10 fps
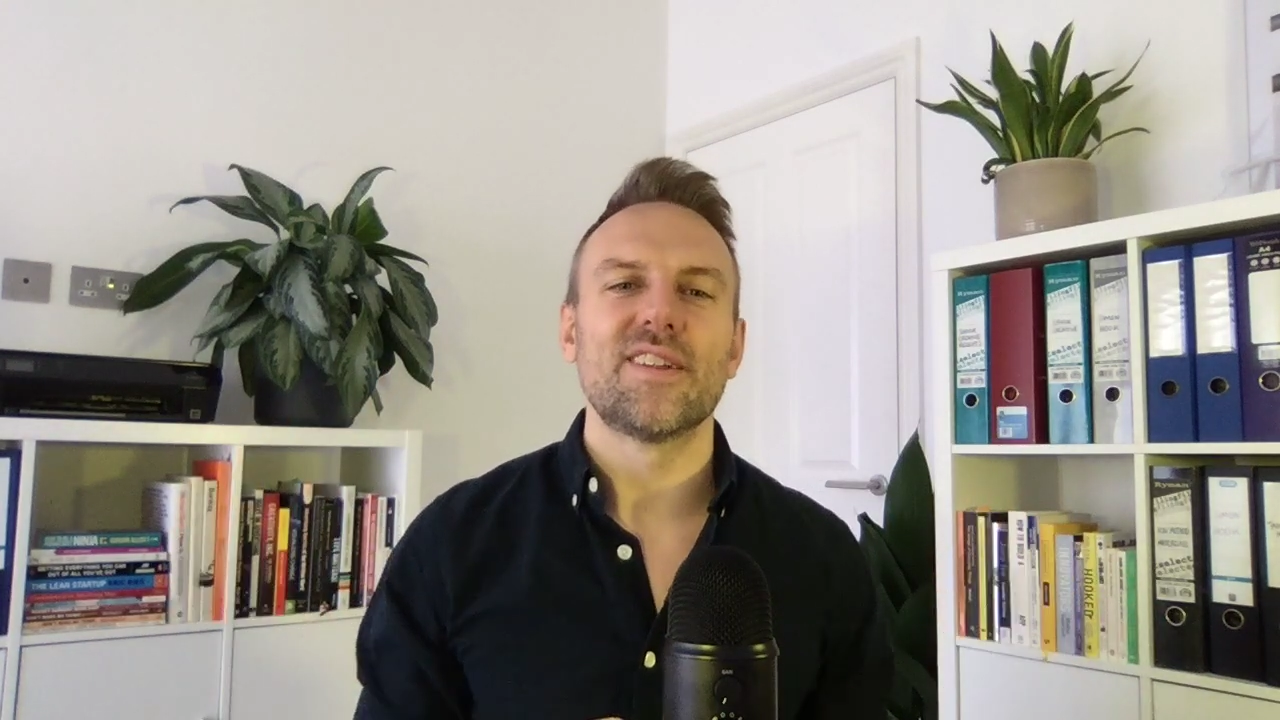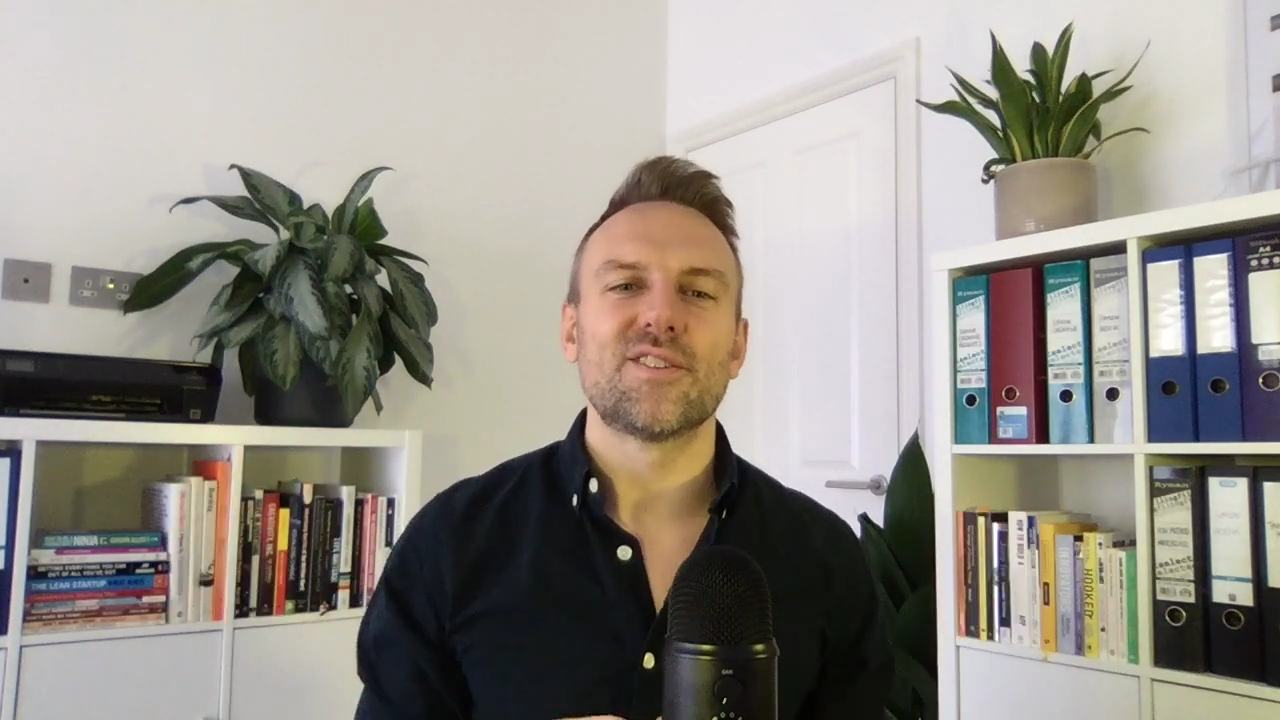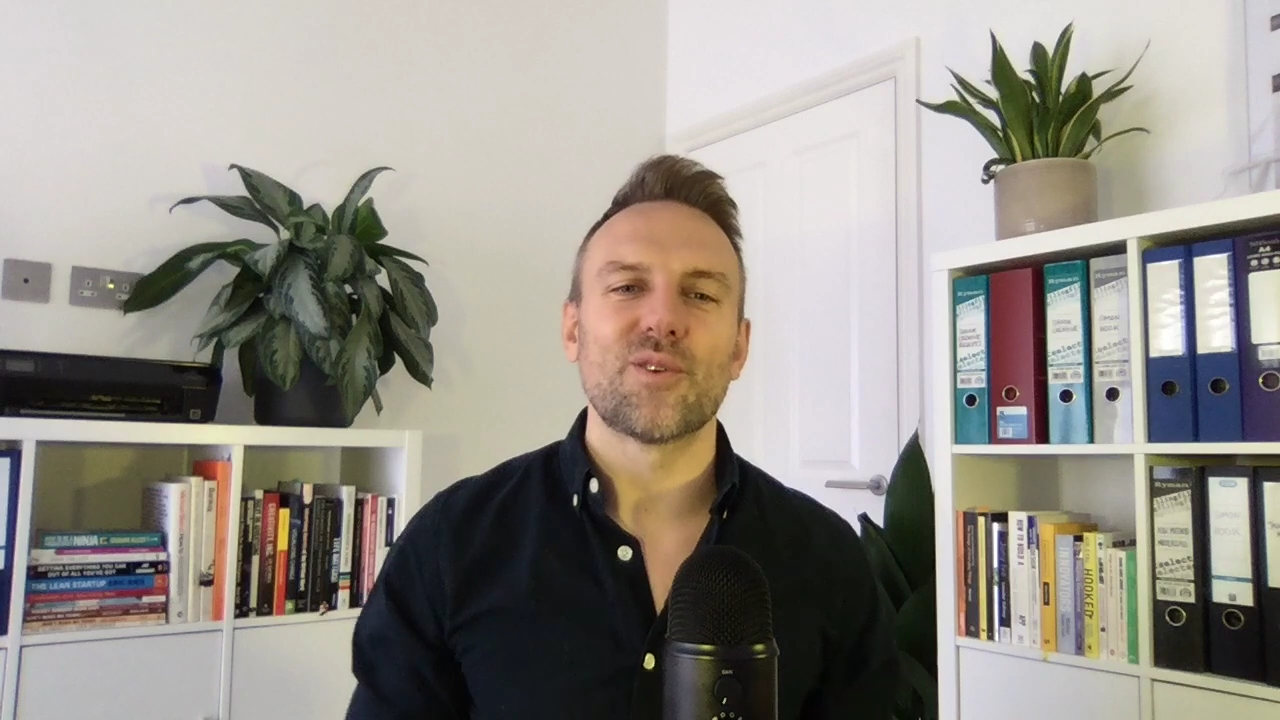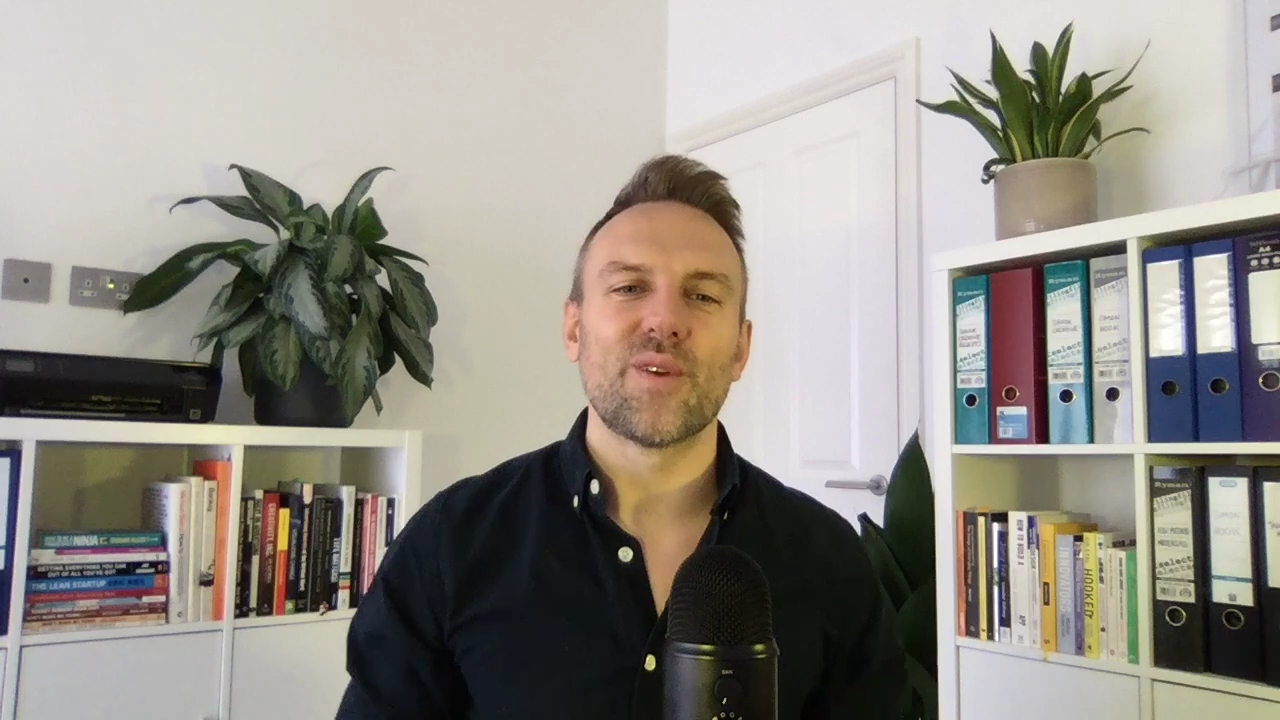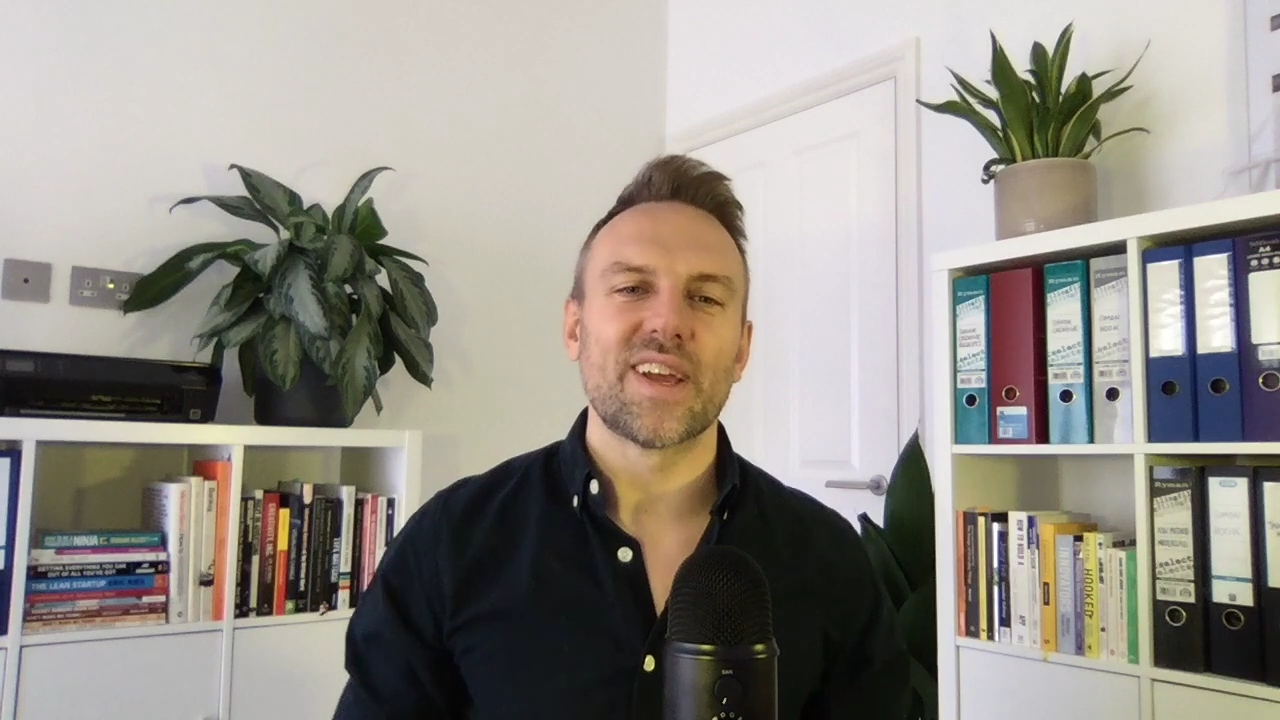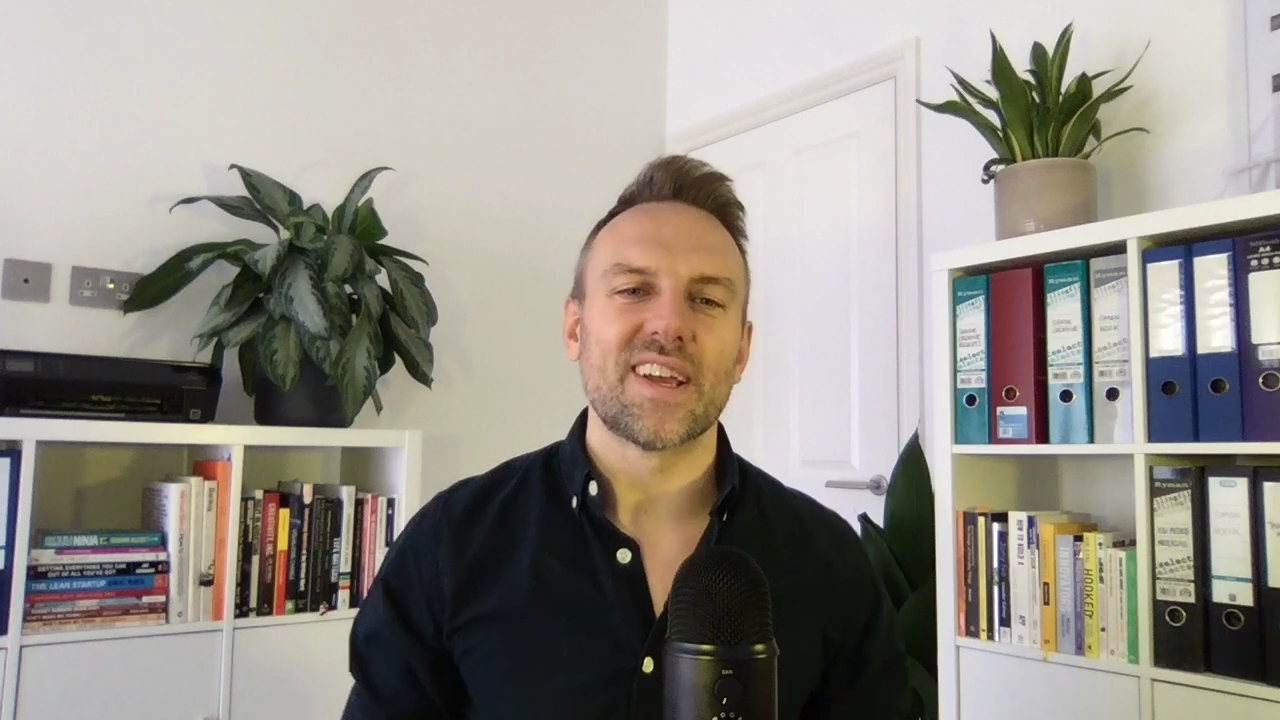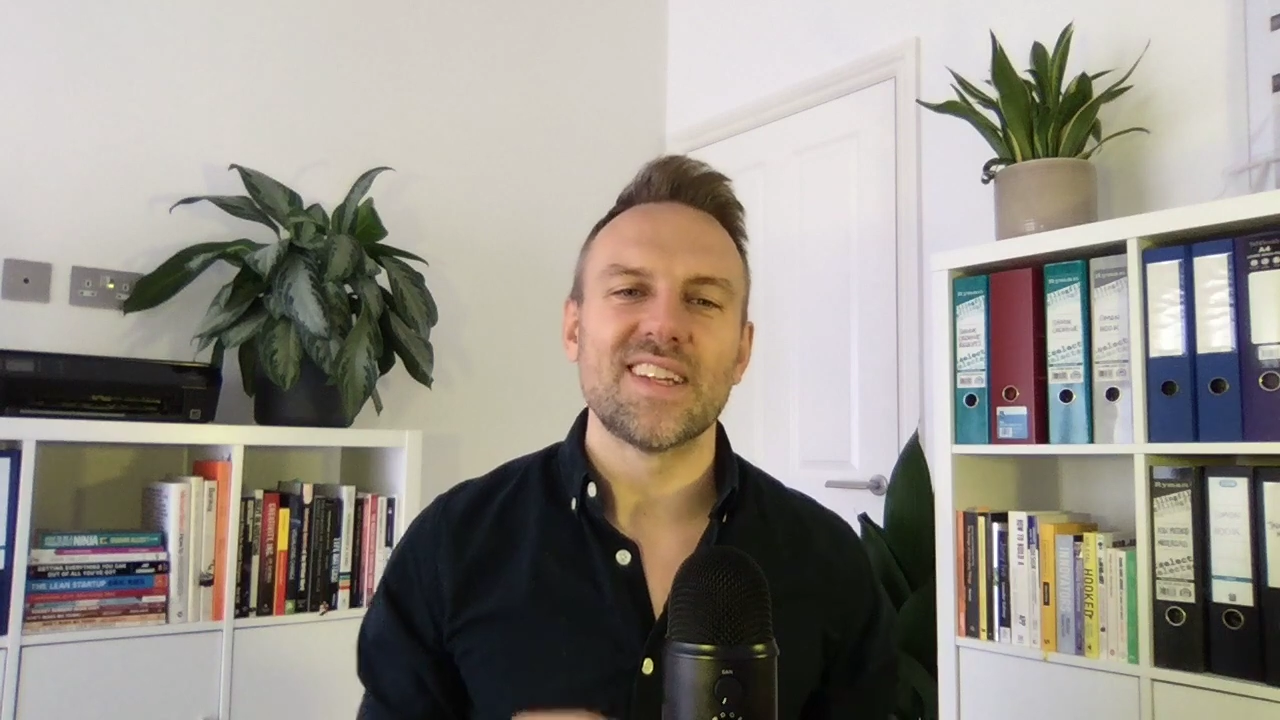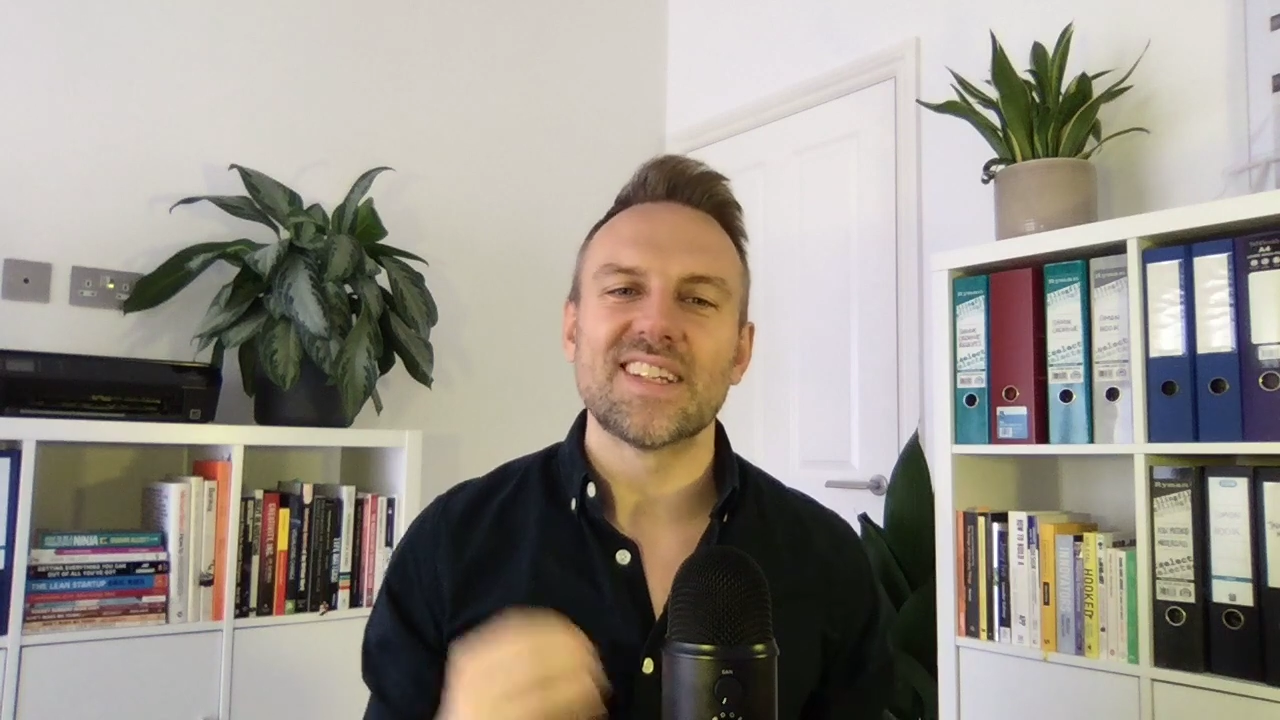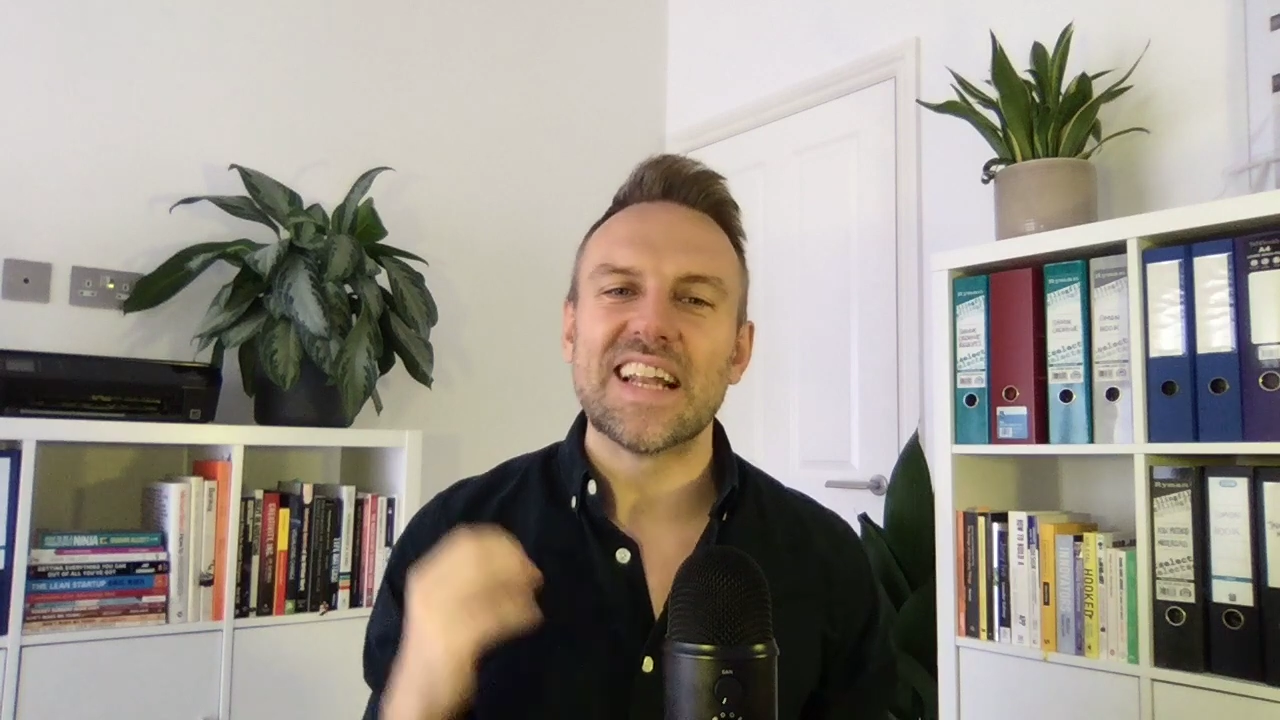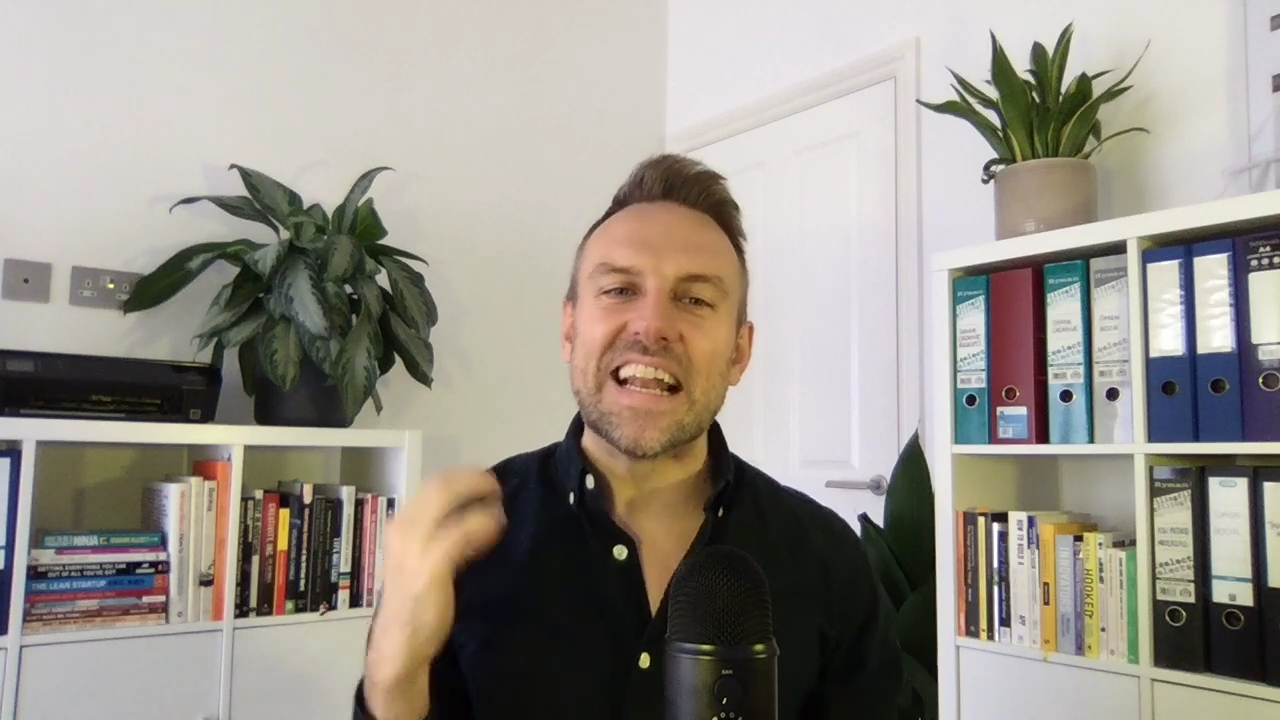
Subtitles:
doing at